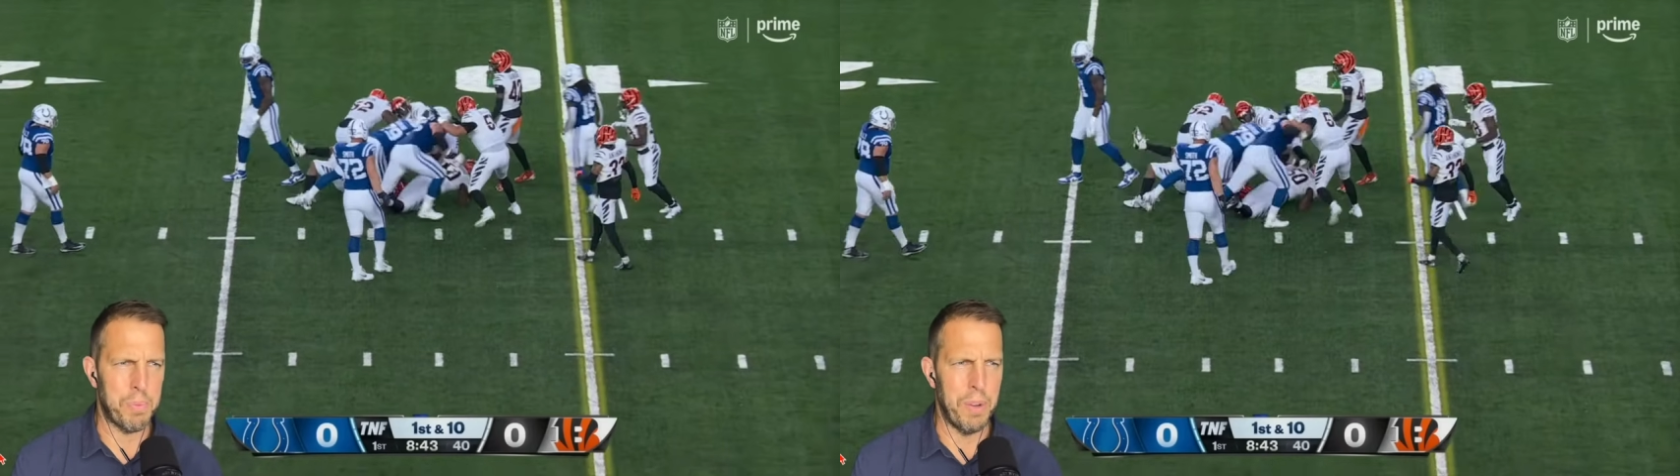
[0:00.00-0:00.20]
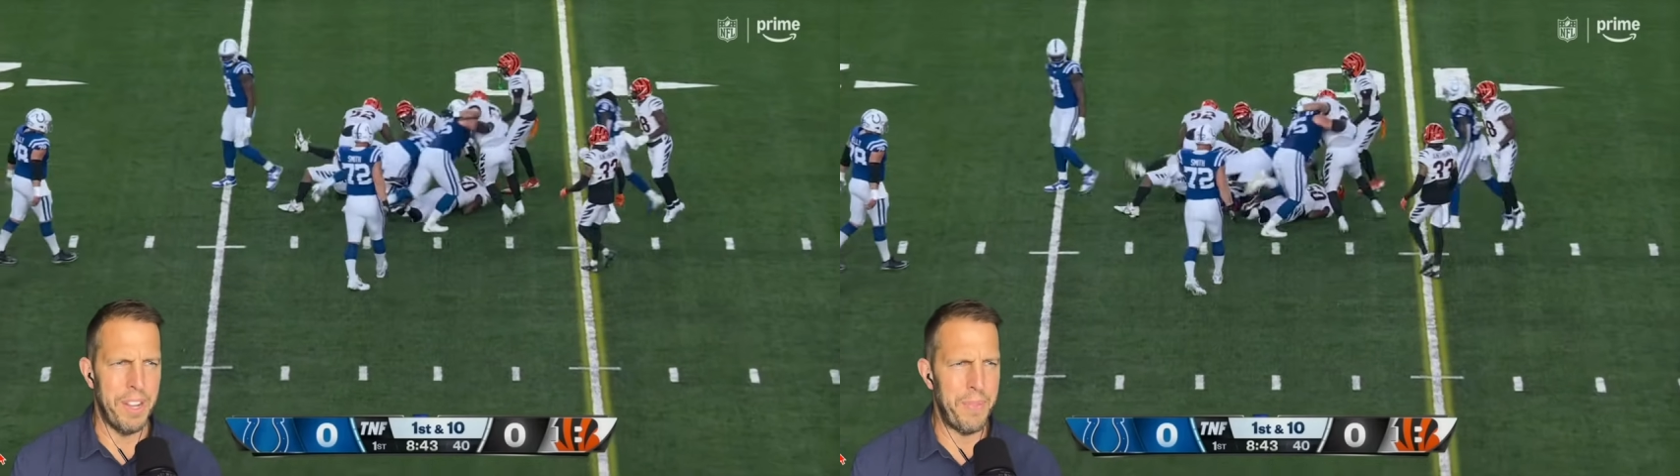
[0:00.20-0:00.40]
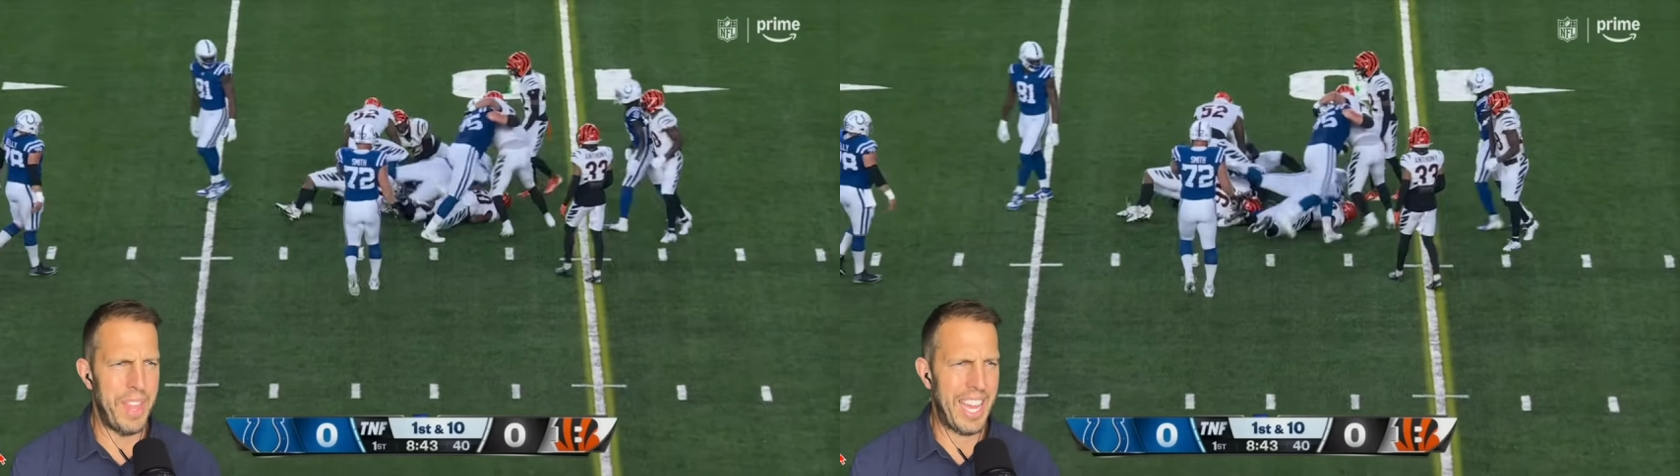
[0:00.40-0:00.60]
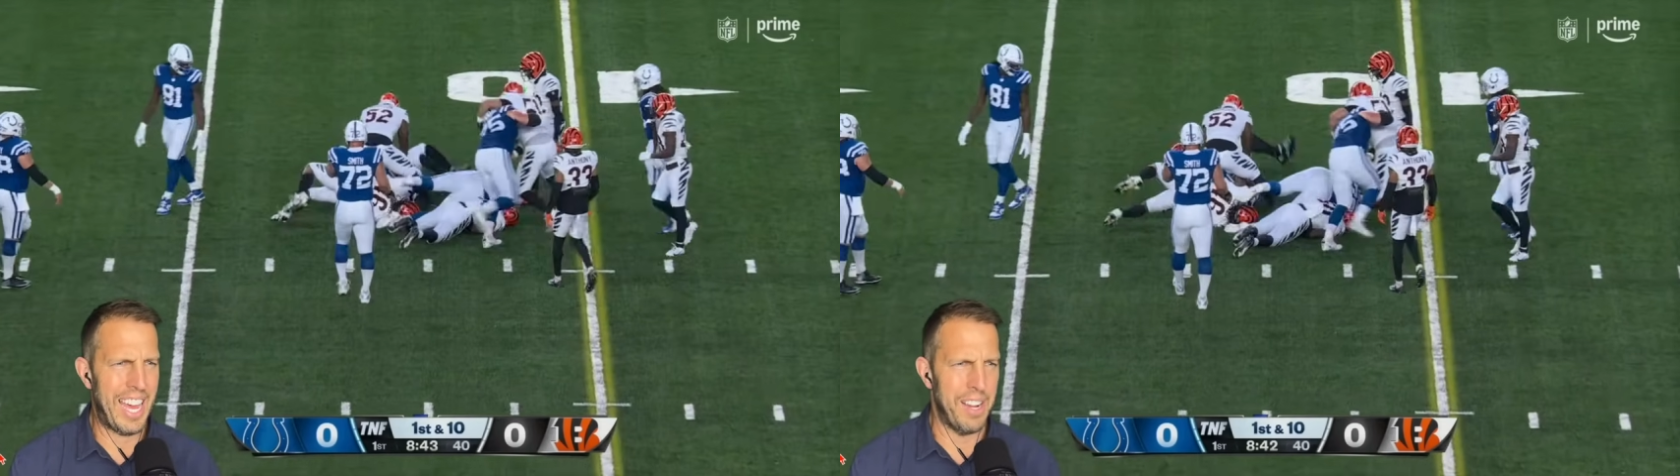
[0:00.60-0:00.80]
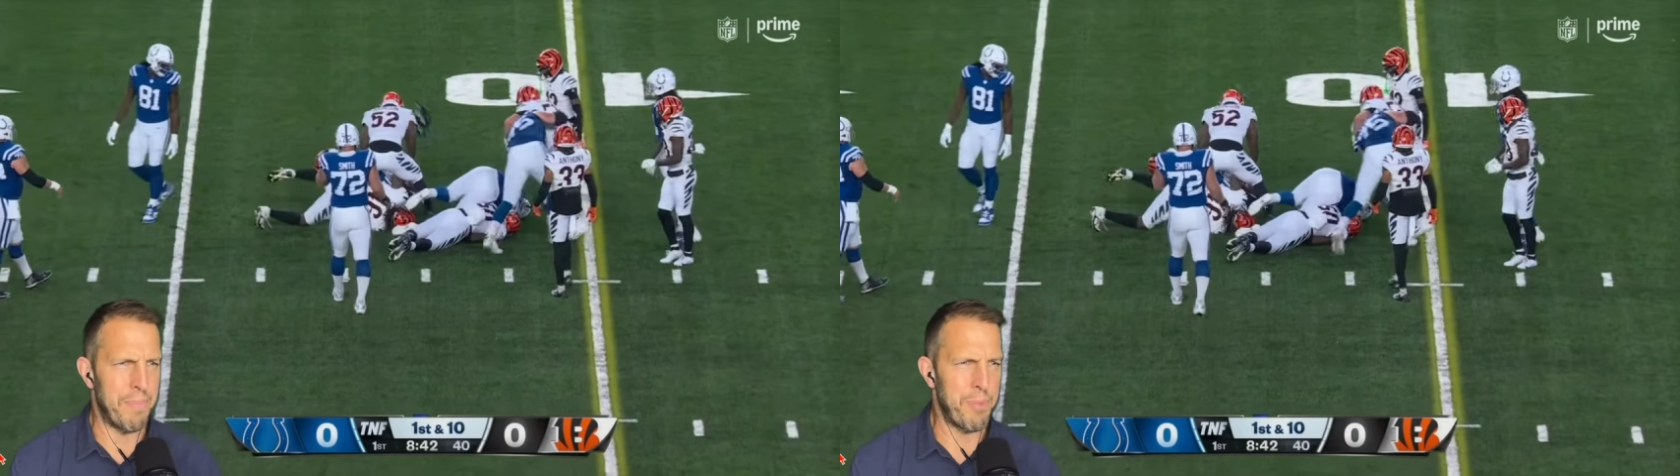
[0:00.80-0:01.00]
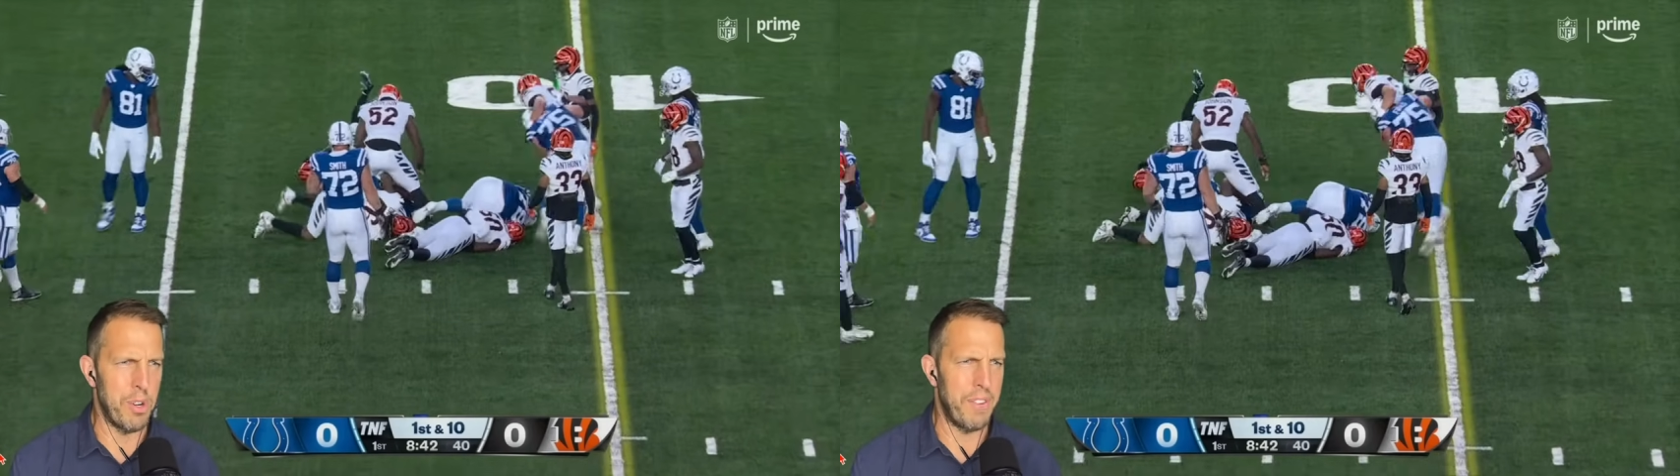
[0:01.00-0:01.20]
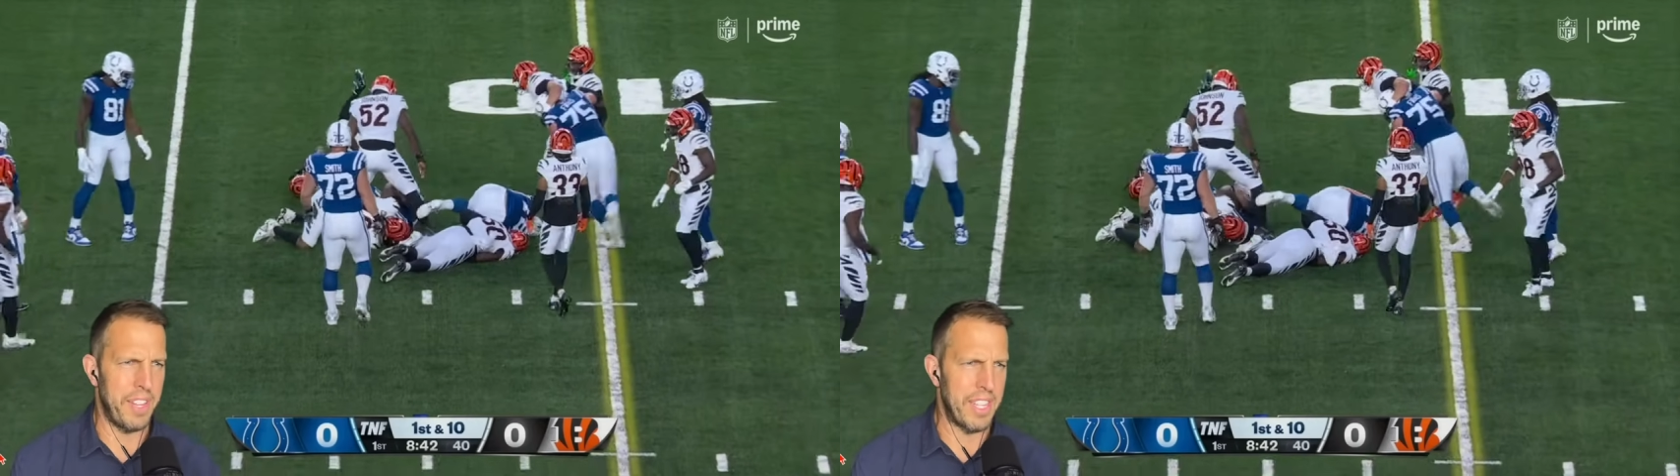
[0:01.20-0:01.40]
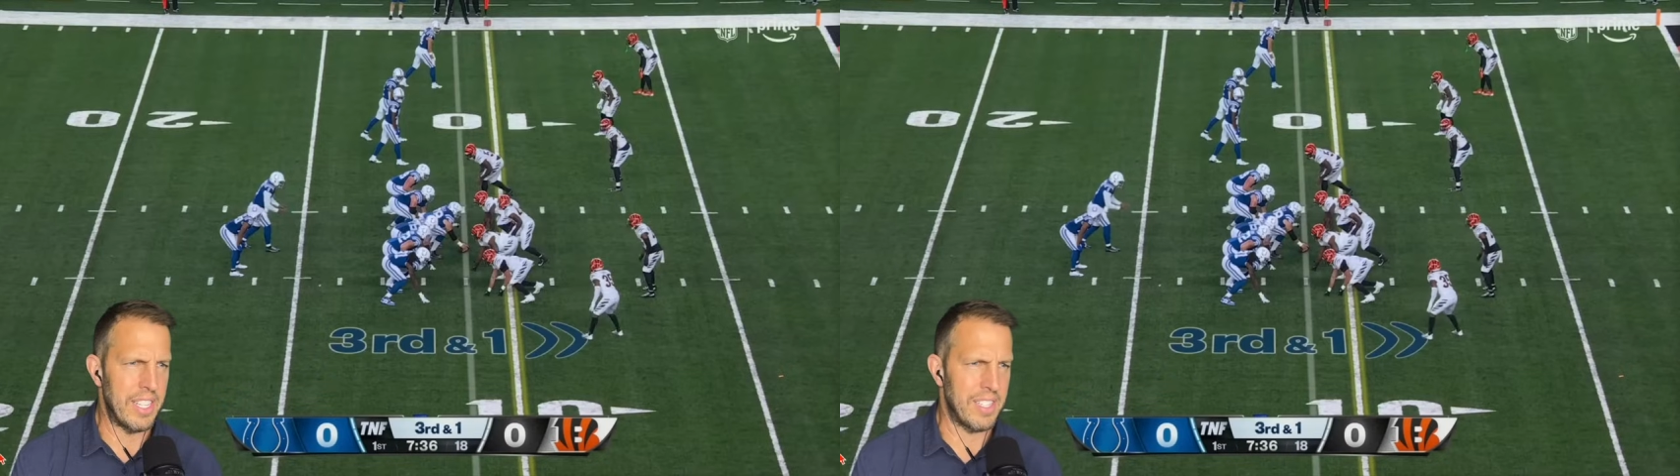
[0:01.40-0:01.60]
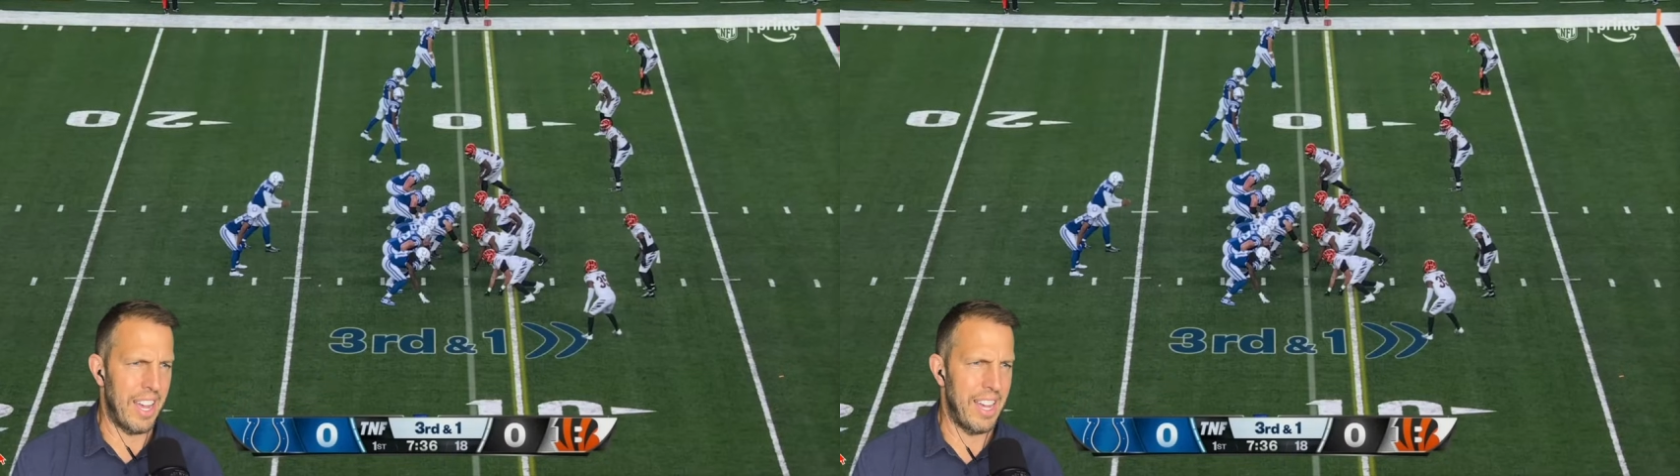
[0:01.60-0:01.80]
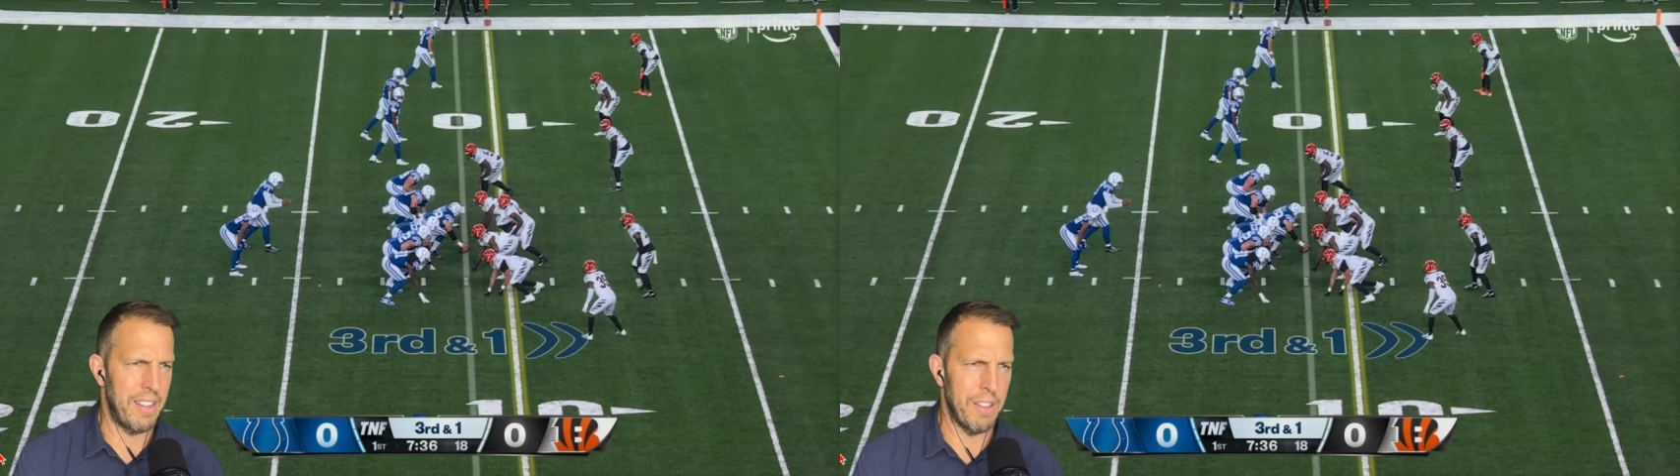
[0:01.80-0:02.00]
but they got to improve on the
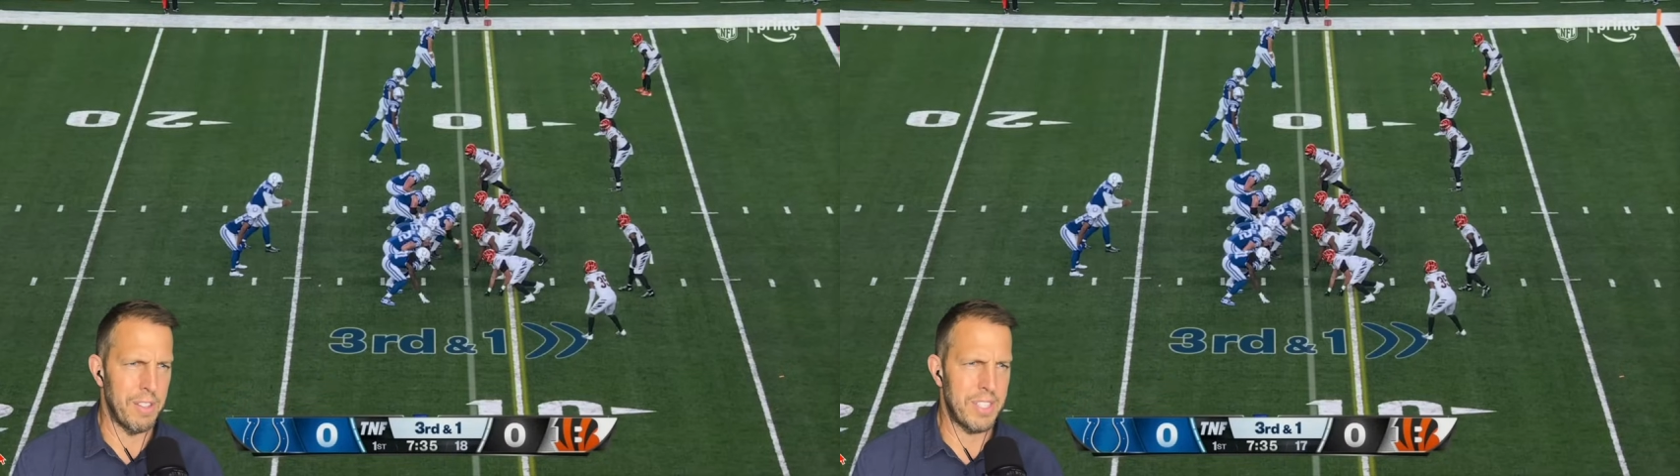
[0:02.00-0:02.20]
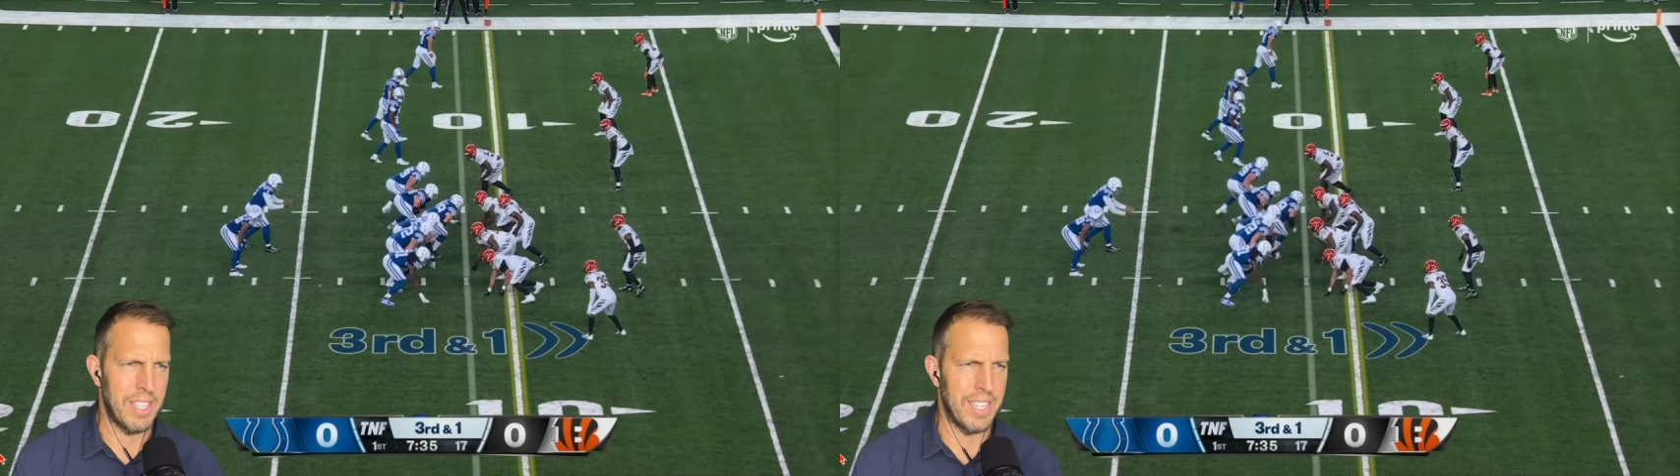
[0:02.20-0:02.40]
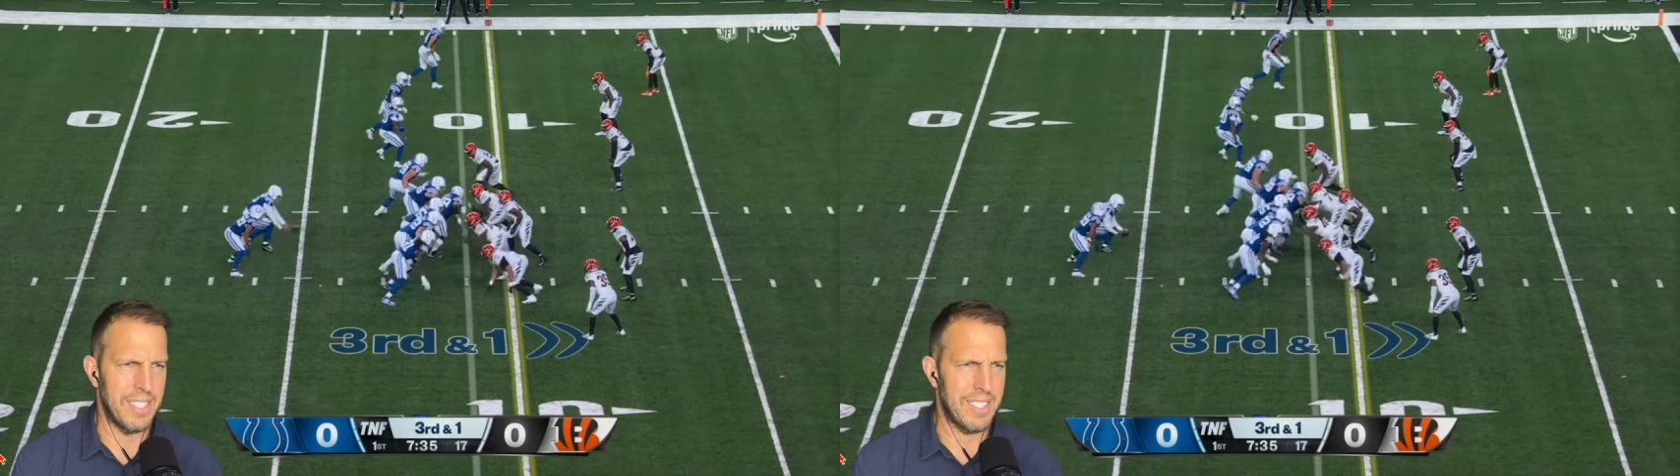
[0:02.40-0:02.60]
design of those things.